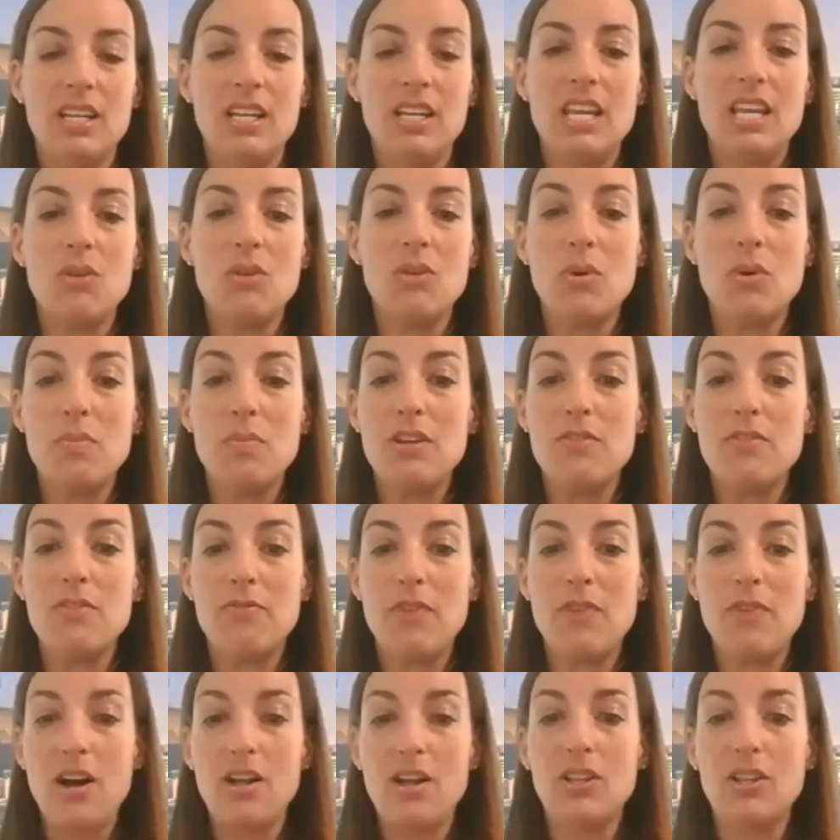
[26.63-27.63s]
He will be
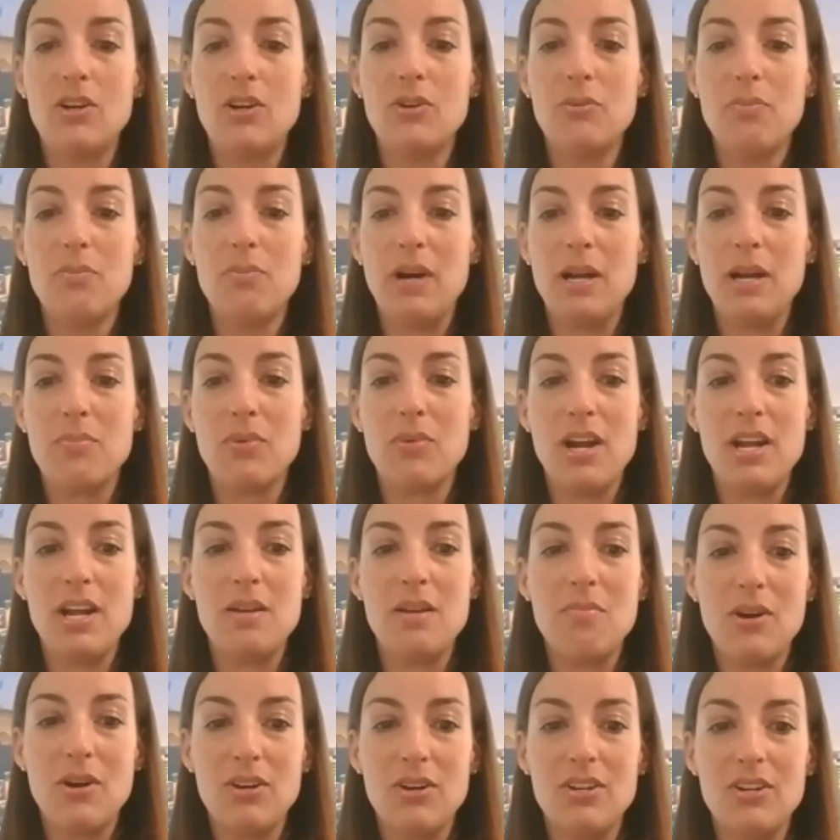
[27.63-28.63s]
followed by
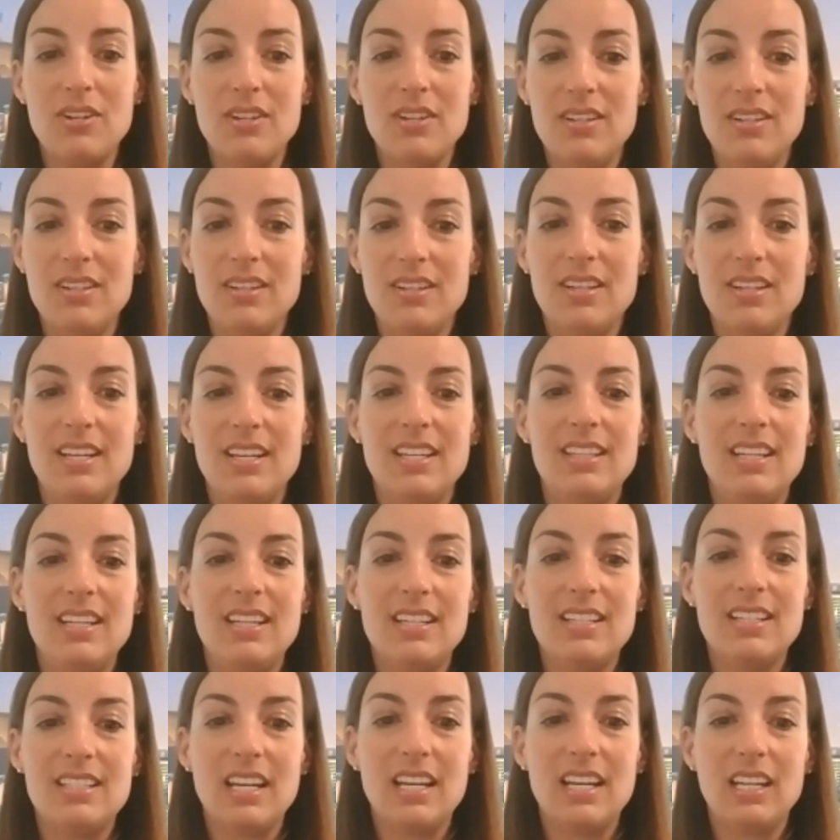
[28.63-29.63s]
Brian Martin, the
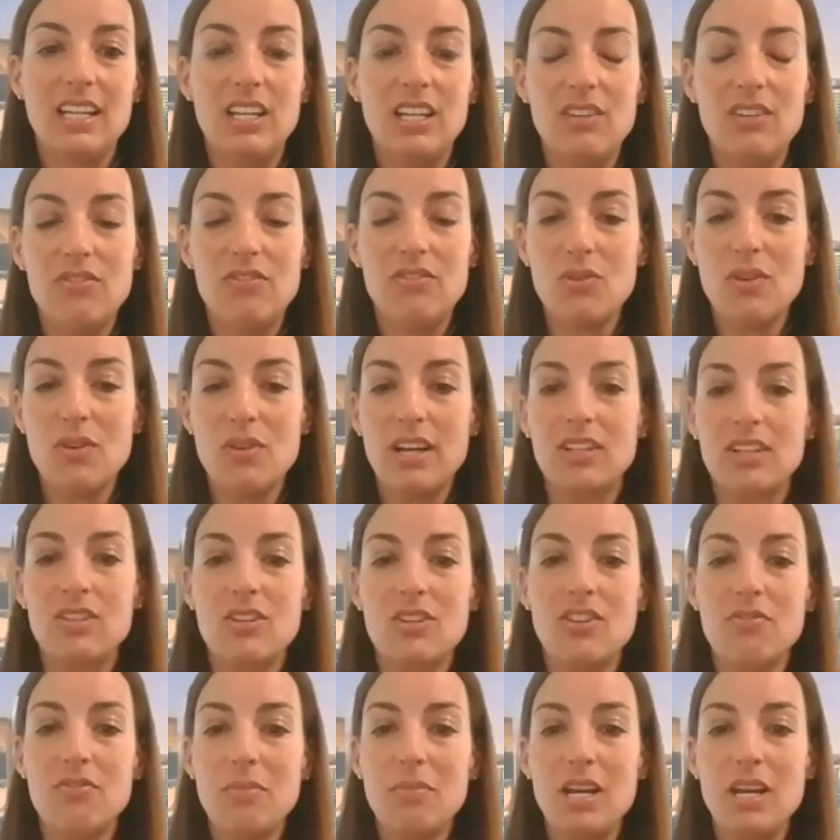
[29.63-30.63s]
executive director
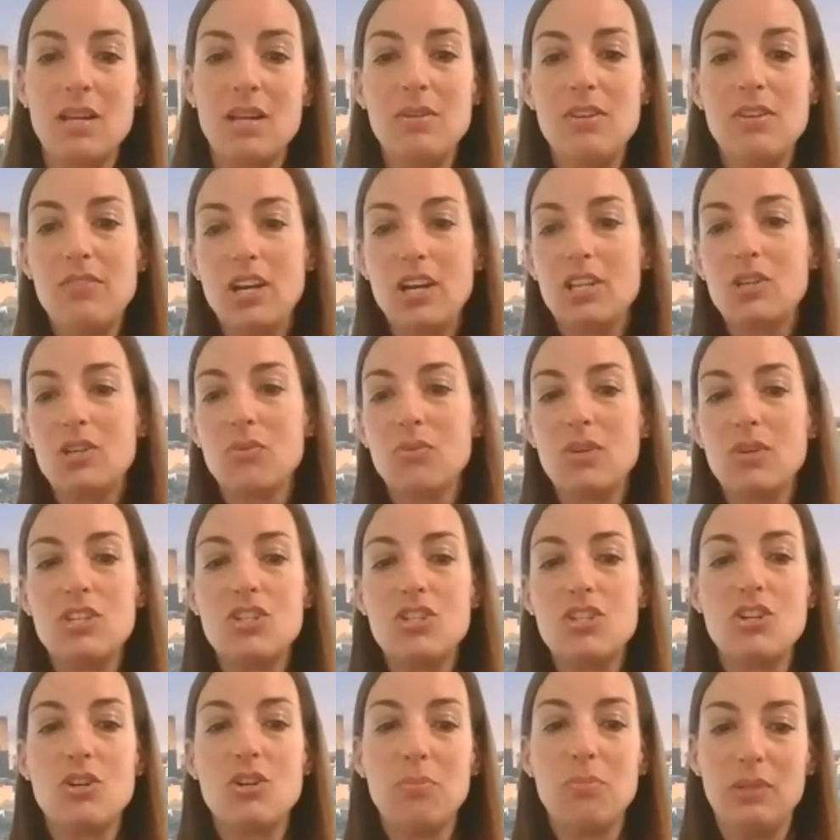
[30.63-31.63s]
of Miami Valley
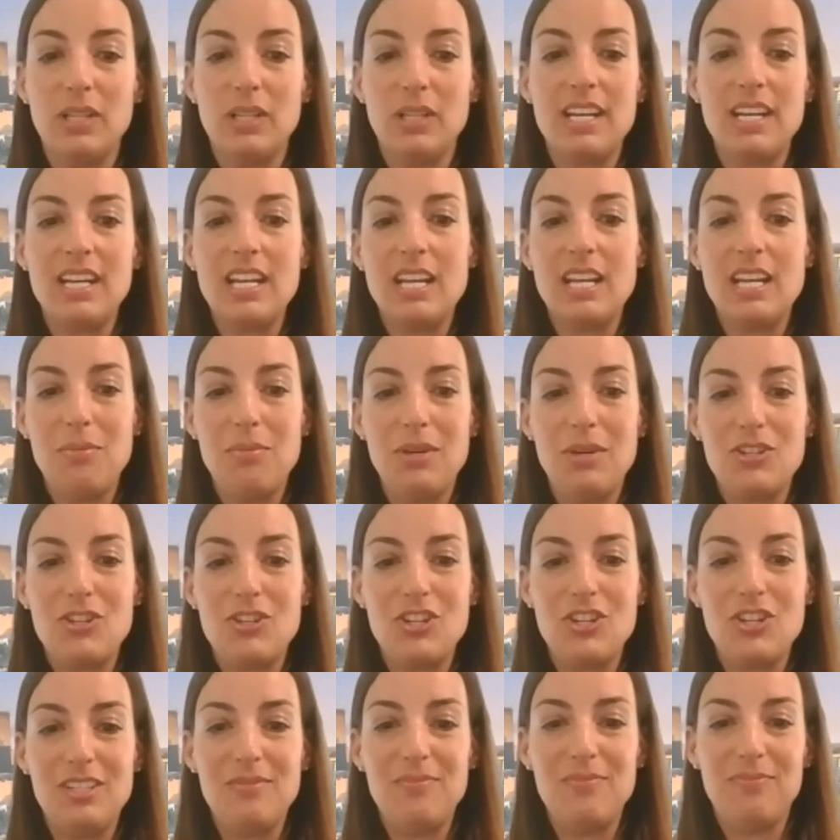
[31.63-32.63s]
Regional Planning
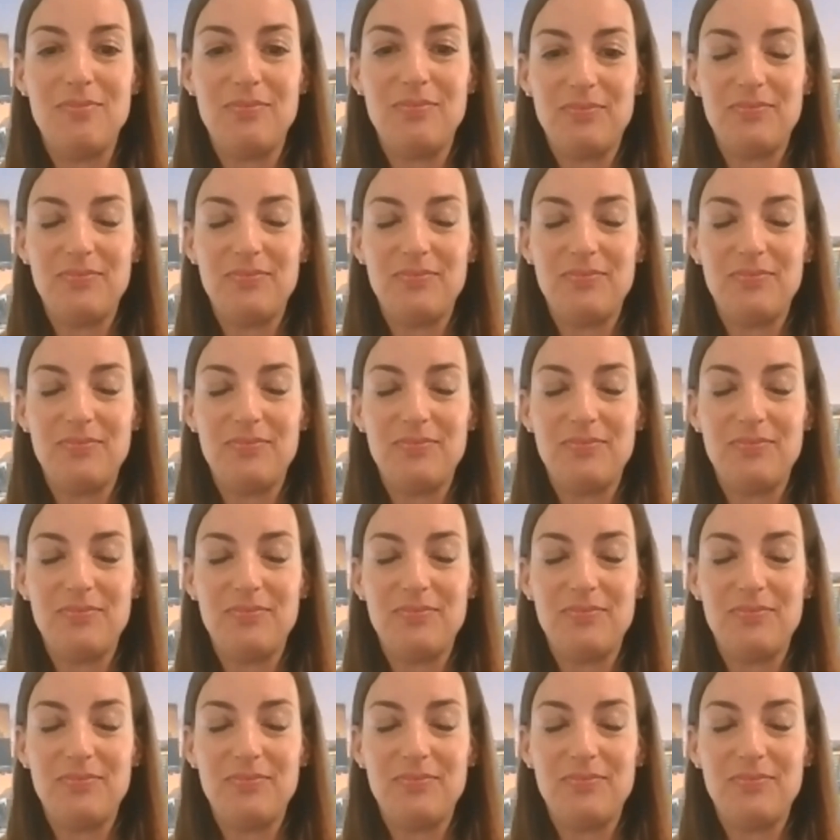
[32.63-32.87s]
Commission.